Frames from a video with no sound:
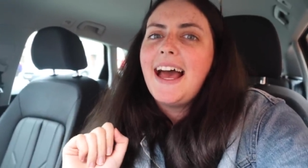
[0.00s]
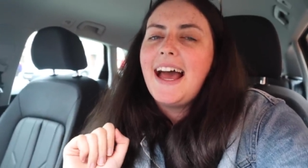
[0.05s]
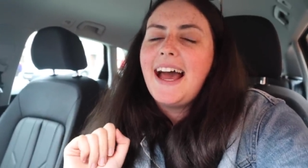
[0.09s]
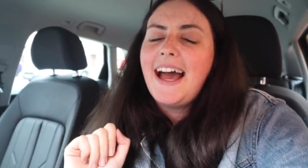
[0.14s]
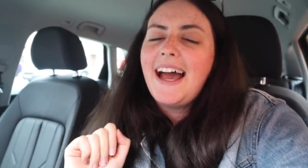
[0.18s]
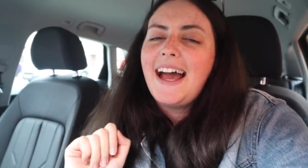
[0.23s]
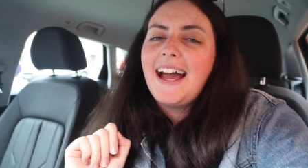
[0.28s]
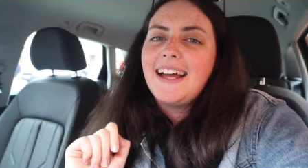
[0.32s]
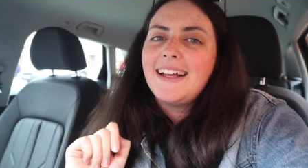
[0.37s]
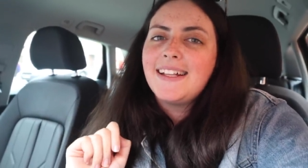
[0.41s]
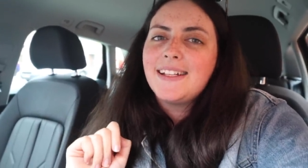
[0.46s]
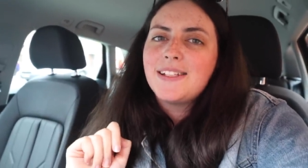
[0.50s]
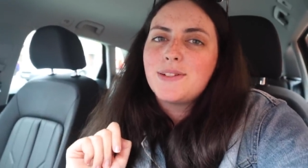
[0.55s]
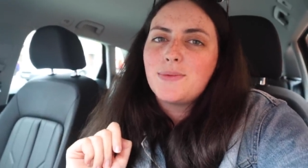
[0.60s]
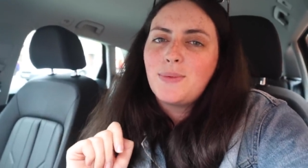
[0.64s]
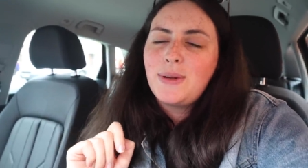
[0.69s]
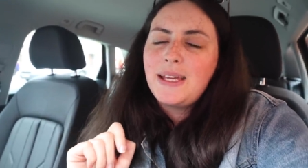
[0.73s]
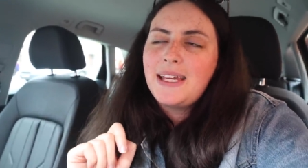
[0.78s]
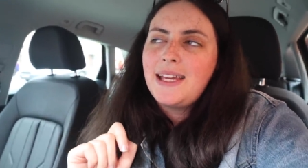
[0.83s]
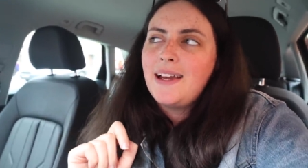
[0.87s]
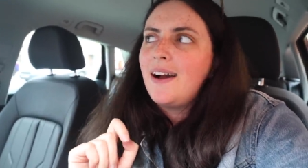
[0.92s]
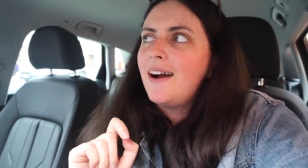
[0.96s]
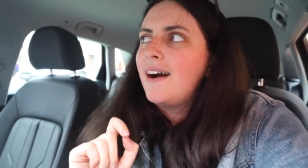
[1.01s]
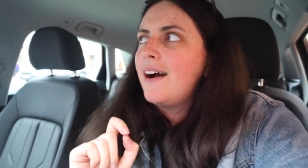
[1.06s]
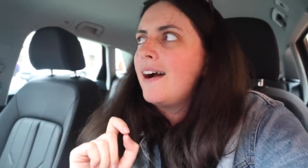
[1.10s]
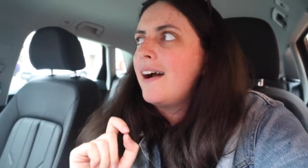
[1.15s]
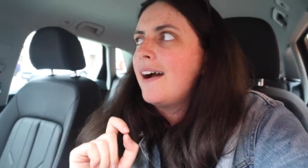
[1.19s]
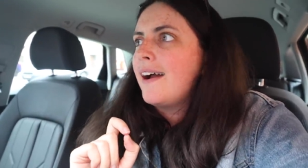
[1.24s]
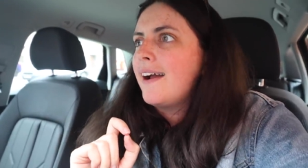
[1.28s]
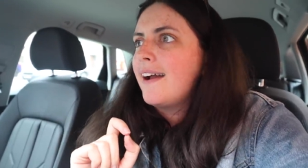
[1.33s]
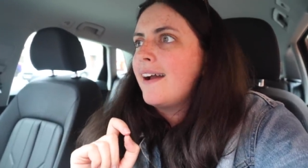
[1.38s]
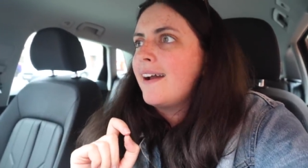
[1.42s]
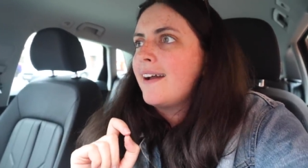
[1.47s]
and we
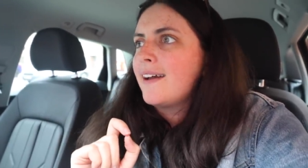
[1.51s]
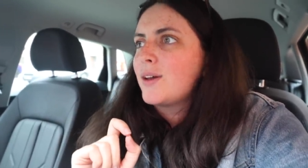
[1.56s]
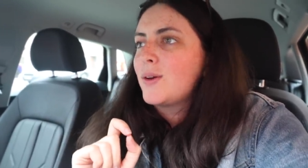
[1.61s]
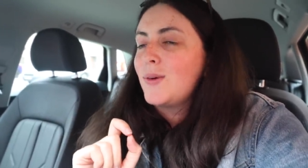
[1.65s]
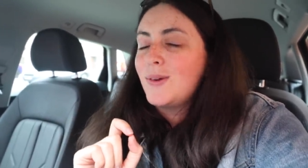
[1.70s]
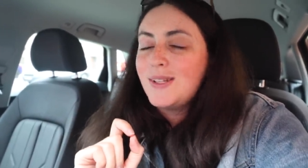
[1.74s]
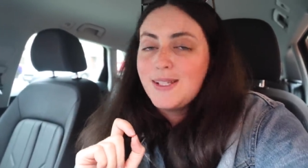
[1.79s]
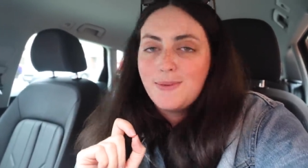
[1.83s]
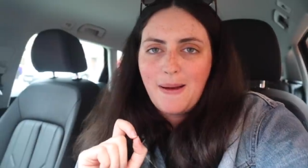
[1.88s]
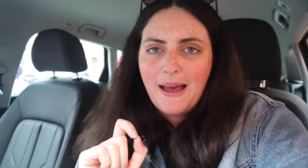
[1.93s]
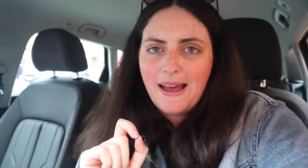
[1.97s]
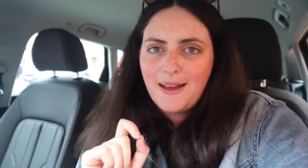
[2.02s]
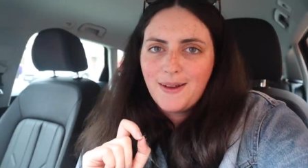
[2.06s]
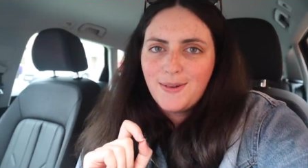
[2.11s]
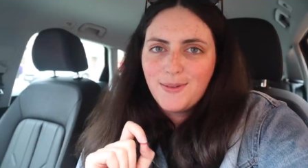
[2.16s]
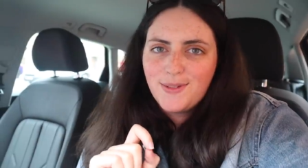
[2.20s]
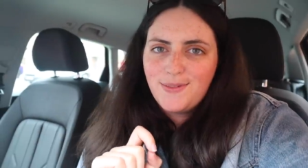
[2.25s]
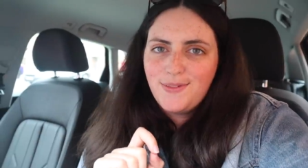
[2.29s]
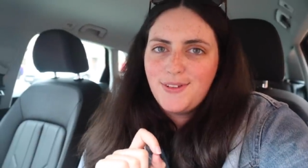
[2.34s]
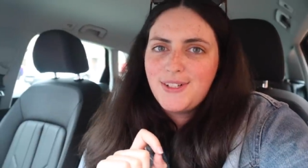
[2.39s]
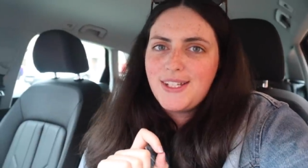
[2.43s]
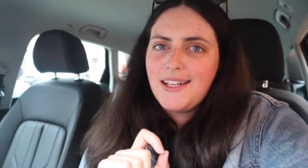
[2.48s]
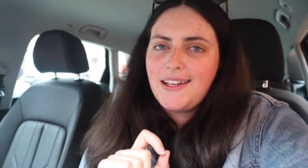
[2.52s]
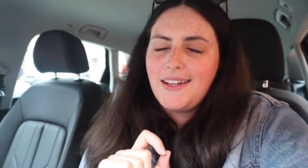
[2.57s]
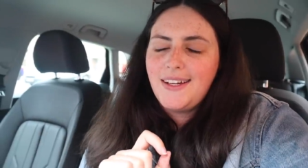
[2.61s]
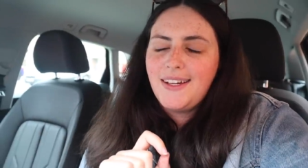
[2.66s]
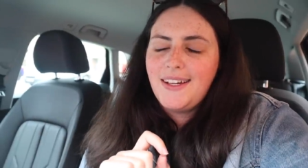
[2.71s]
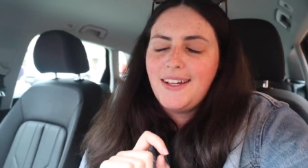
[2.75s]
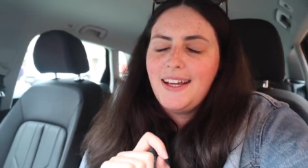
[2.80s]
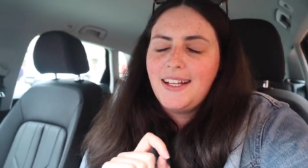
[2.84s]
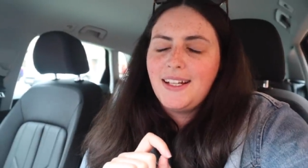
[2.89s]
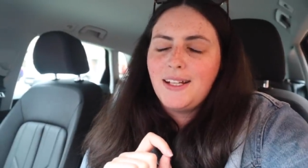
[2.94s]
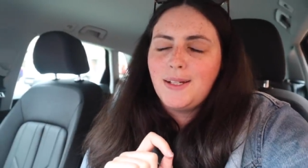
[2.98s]
are going to Paco's for
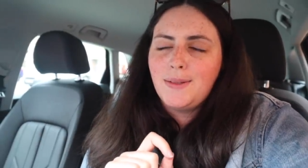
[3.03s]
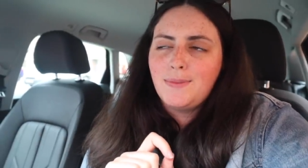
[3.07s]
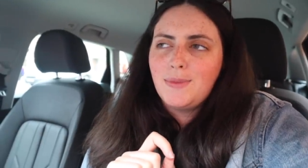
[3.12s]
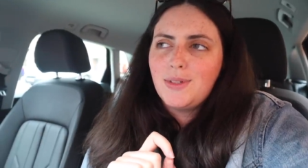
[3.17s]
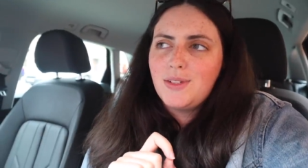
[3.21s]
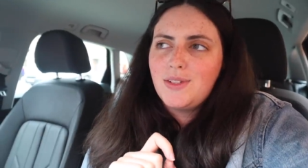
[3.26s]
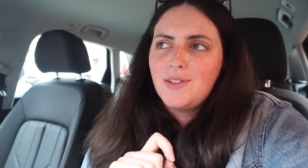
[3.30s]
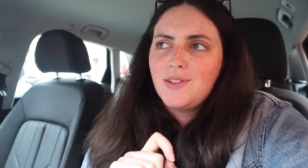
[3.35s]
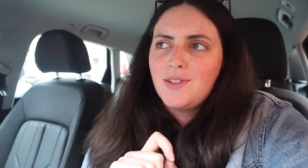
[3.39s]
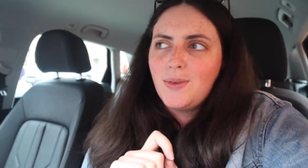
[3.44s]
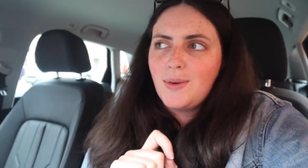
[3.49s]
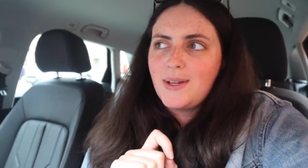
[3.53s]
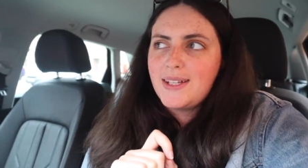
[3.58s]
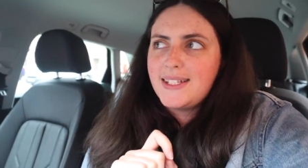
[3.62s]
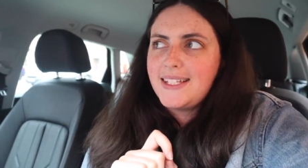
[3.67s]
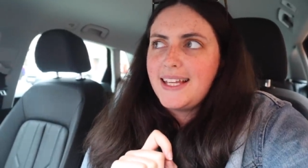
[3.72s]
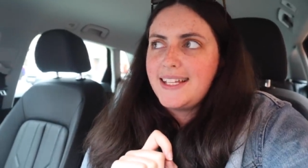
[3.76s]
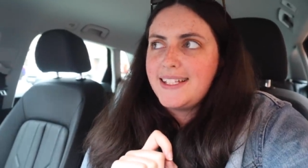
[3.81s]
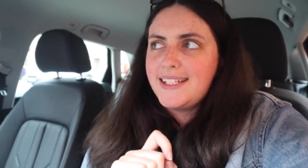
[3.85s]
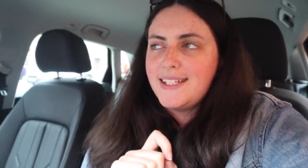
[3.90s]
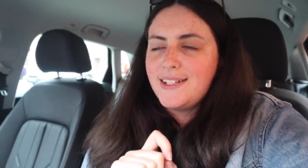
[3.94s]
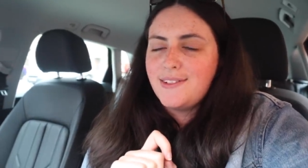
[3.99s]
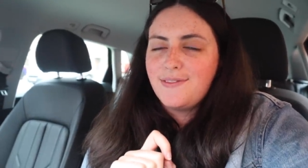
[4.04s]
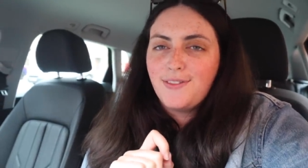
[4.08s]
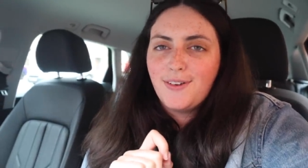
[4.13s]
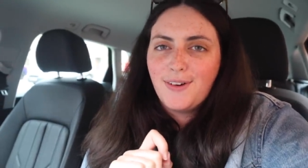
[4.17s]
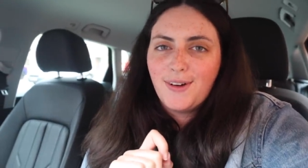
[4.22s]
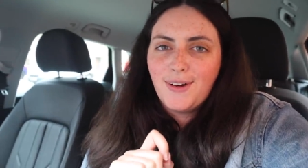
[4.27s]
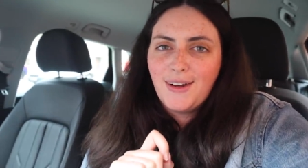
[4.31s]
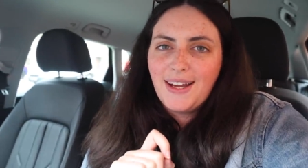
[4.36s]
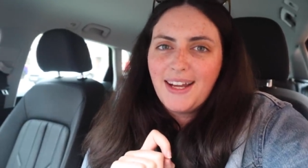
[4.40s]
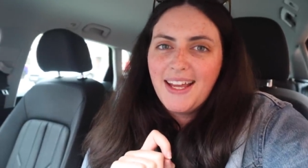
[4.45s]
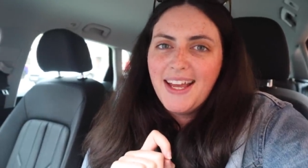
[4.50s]
dinner and I'm so excited
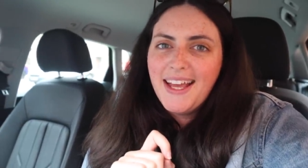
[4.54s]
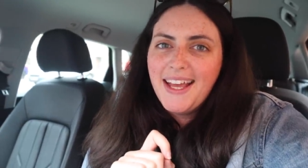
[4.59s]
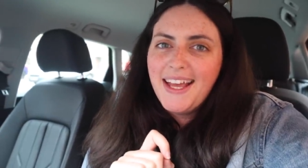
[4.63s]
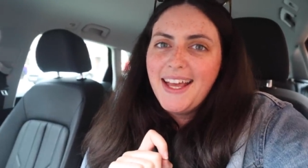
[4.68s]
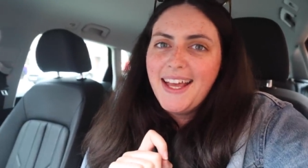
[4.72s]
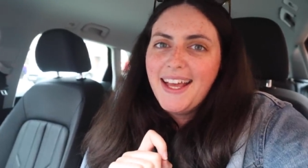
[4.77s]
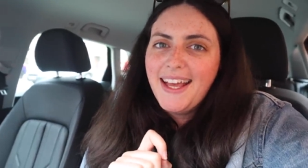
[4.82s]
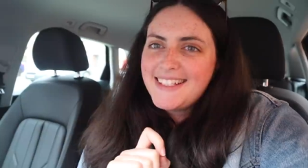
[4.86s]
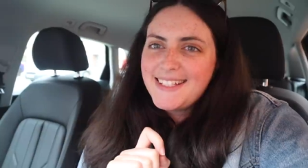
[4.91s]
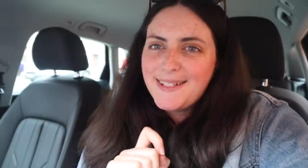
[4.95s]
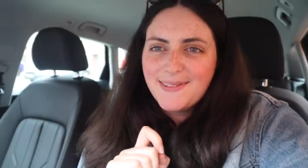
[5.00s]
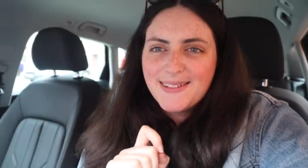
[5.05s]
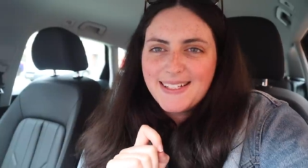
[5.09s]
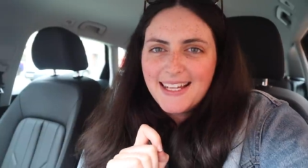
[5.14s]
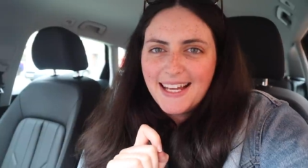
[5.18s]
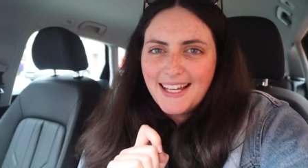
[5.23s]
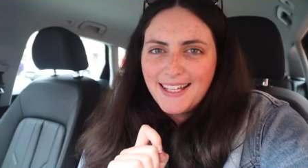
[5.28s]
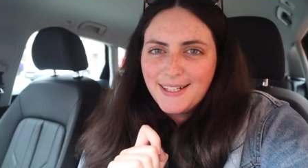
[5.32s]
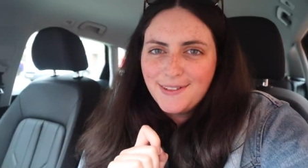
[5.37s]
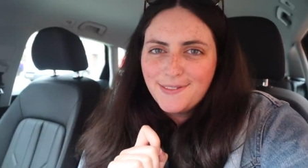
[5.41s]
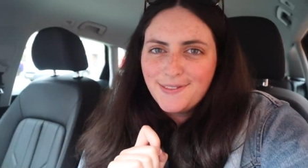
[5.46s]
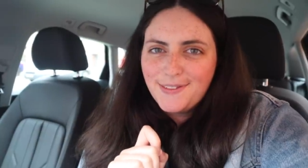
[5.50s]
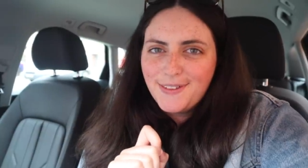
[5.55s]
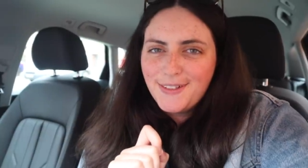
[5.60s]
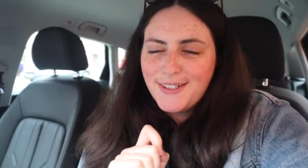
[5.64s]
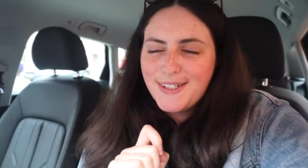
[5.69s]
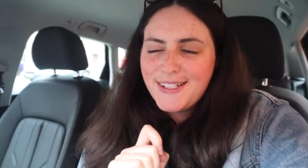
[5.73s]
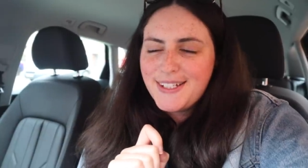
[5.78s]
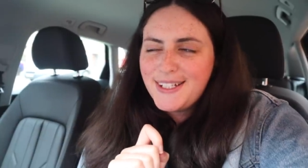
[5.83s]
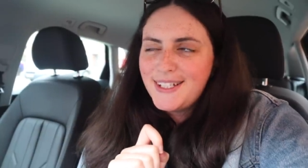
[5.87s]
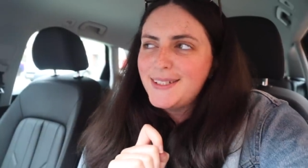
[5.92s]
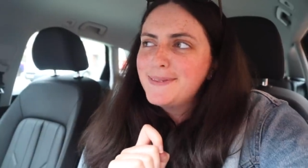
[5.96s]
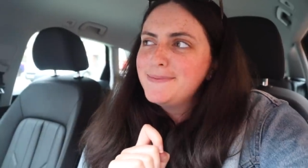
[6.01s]
for some Italian
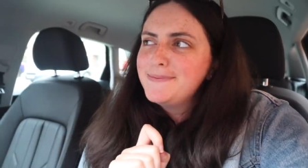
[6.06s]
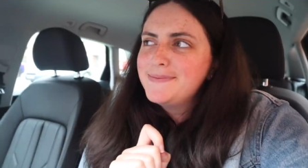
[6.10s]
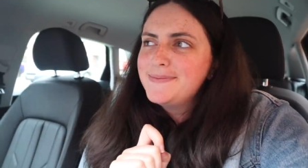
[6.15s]
food